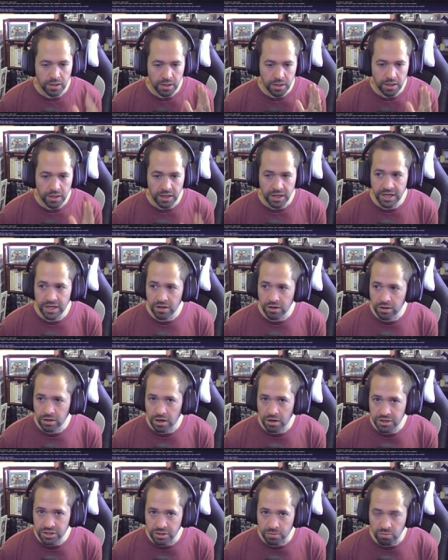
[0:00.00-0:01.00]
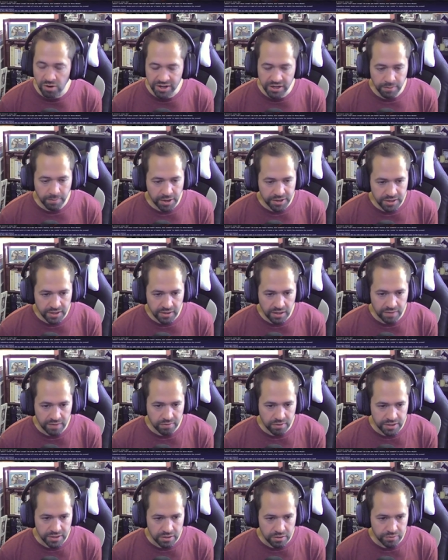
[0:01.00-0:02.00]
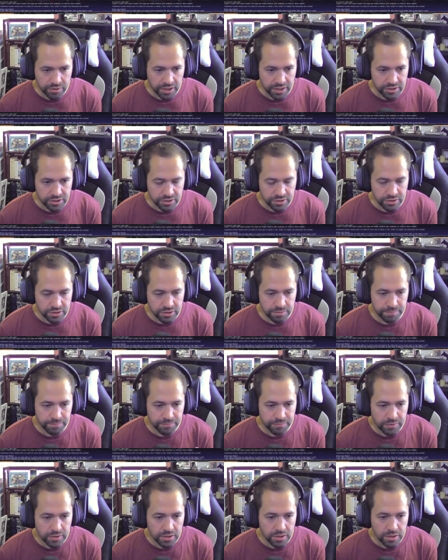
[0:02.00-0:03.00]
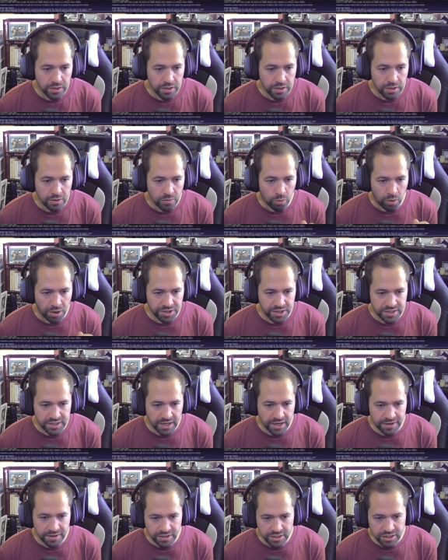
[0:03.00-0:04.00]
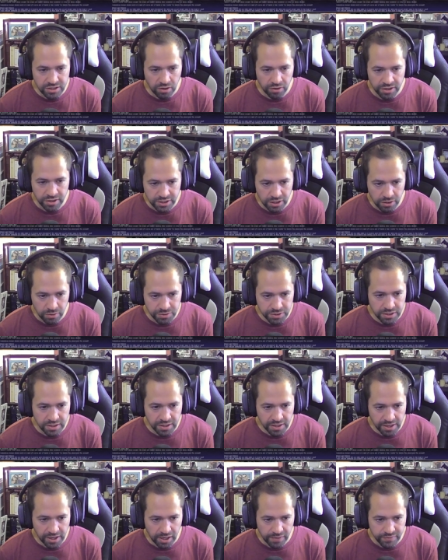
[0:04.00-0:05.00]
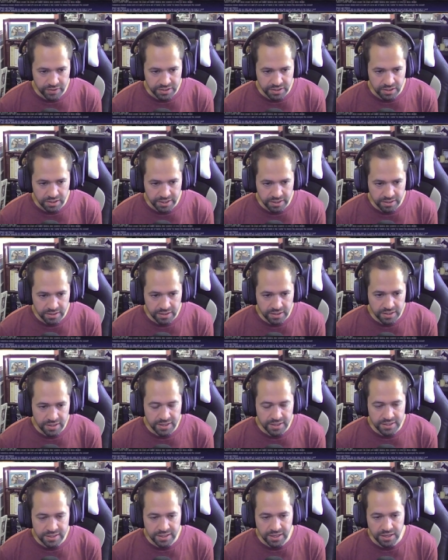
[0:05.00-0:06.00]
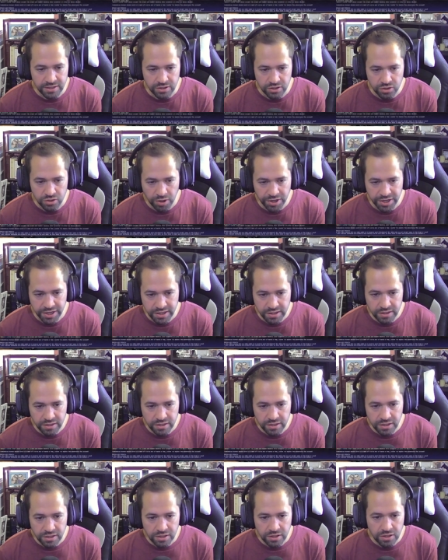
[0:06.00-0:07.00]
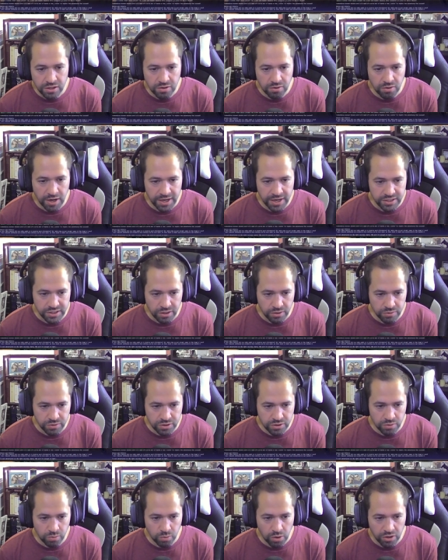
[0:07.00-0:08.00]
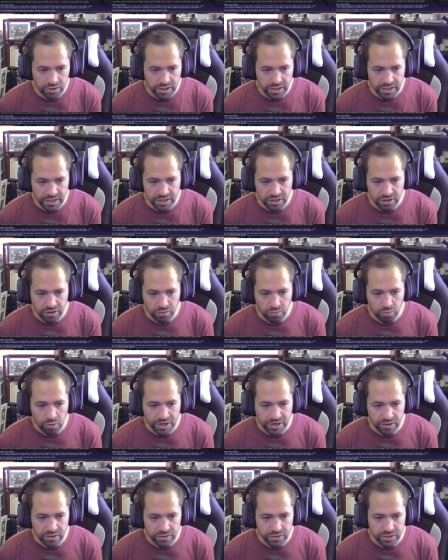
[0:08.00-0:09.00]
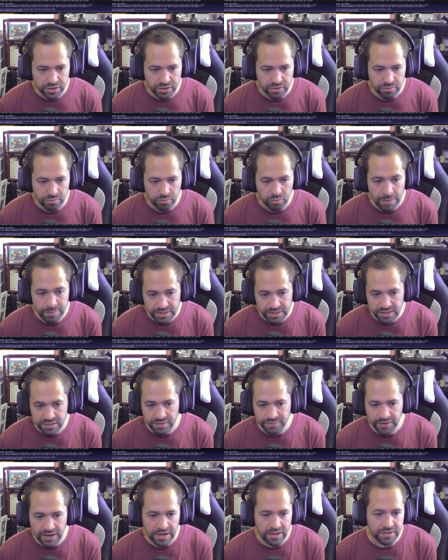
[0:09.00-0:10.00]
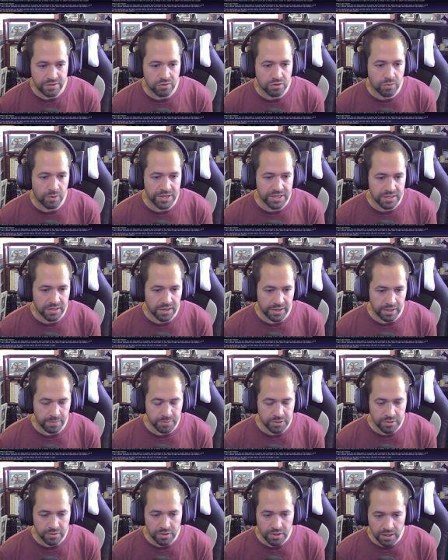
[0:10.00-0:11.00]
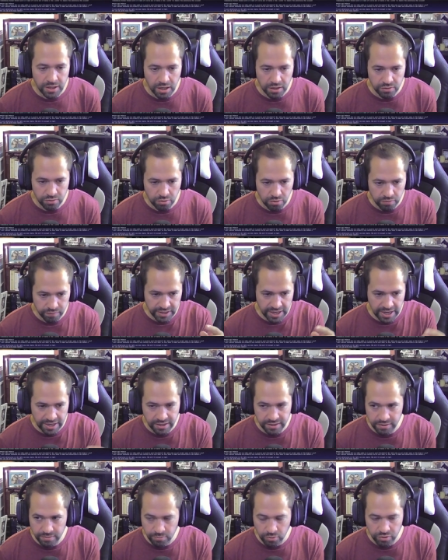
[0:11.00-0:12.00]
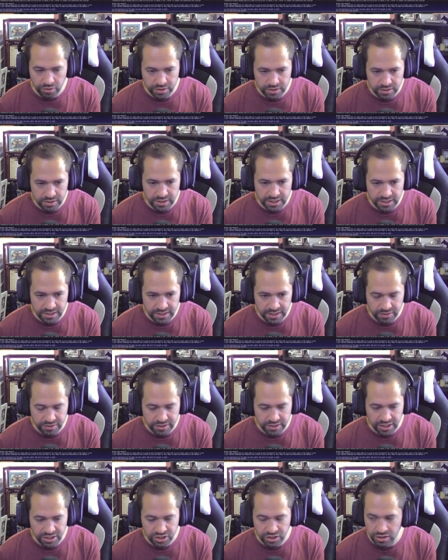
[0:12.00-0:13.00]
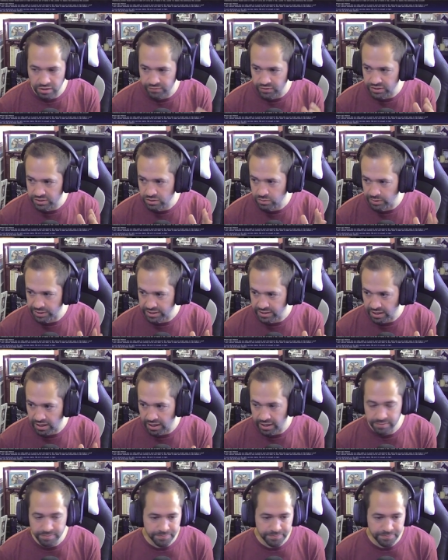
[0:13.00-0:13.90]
Here are some recommended leveling locations. 1 to 10 starting zones, obviously. 10 to 20 crag zones while getting your Rhapsodies of Vana'diel quest items. I'll go over that in the more detailed section of this quick guide.